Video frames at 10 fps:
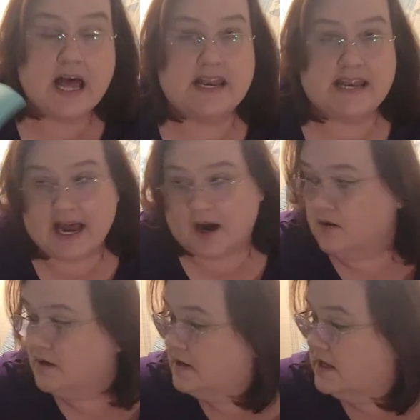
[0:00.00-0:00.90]

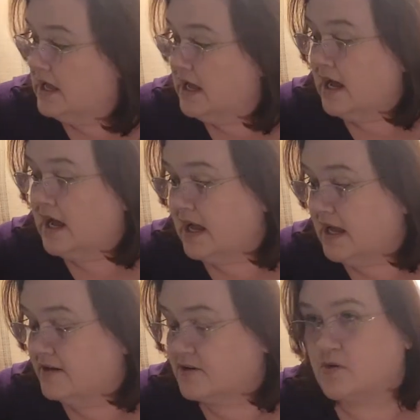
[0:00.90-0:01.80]
Now,
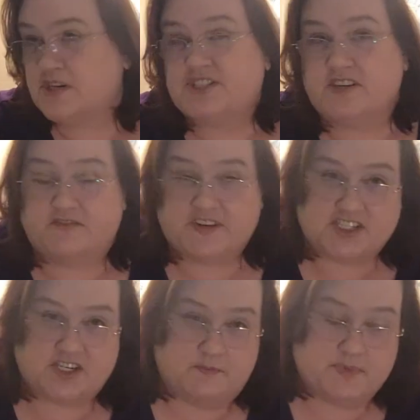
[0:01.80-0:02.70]
Christian
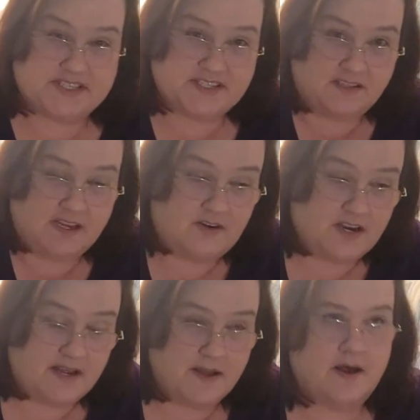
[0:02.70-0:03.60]
fiction epistolary?